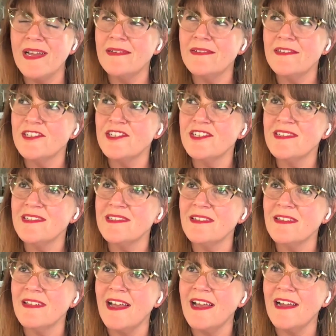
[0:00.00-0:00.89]
She's
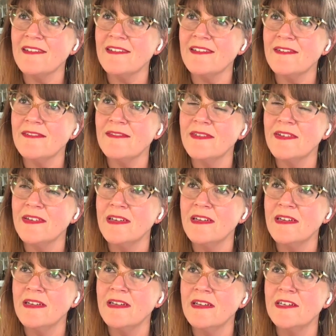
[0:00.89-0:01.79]
still active.
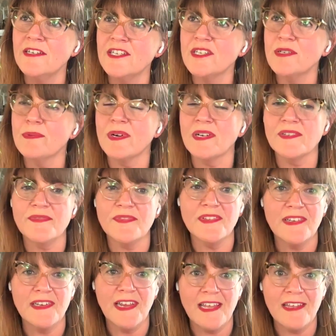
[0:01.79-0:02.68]
She works for
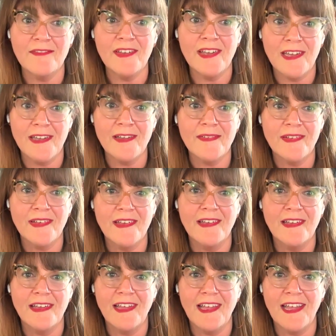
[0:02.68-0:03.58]
the Navy,
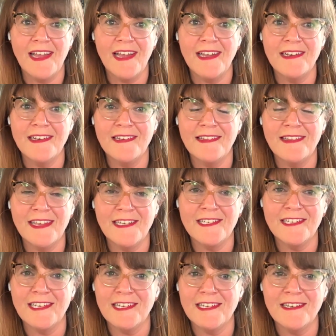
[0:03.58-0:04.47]
and we
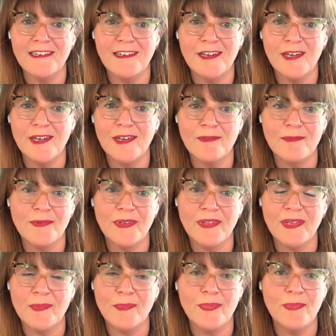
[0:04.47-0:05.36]

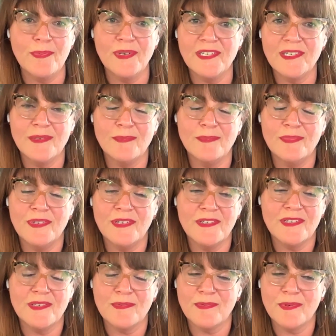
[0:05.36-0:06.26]
did
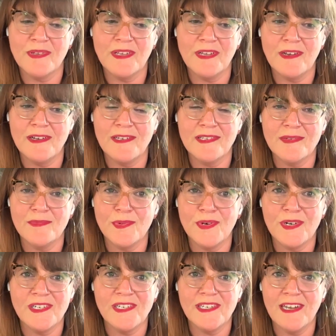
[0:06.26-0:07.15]
just really awesome
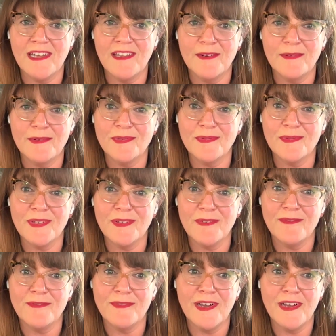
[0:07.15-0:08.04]
work together. It was really
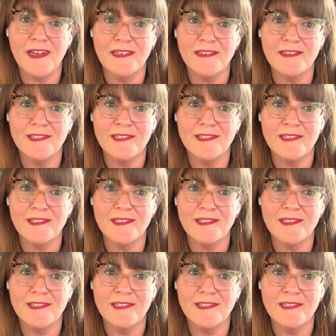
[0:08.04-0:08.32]
fun.